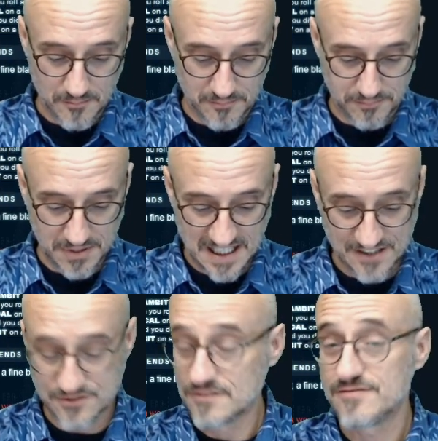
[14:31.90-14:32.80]

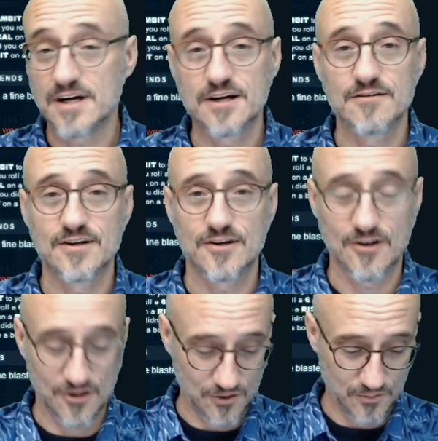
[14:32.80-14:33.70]
blaster fire in a
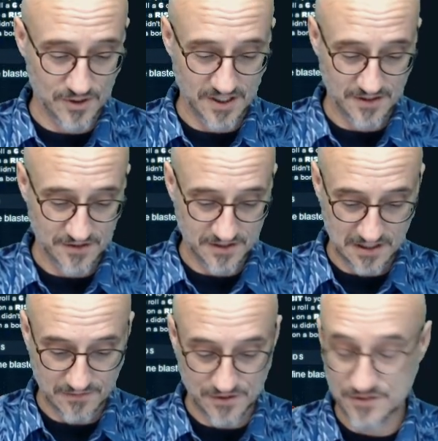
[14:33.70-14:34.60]
hallway. This
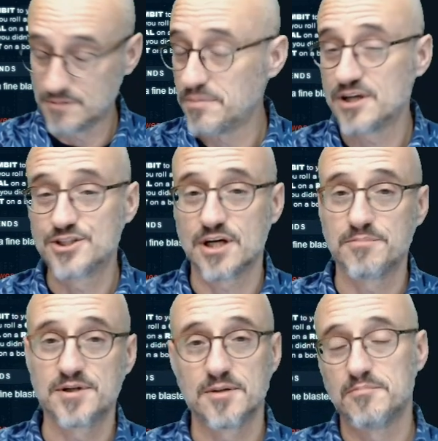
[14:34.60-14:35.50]
covers a punch up
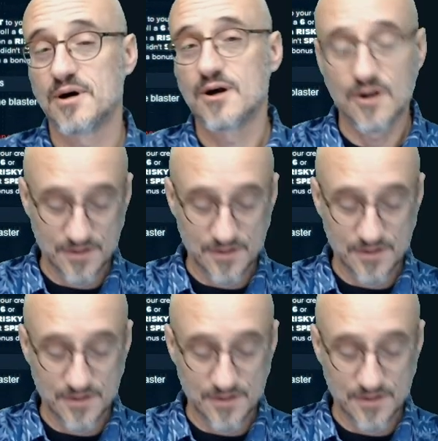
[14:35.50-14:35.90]
in a bar.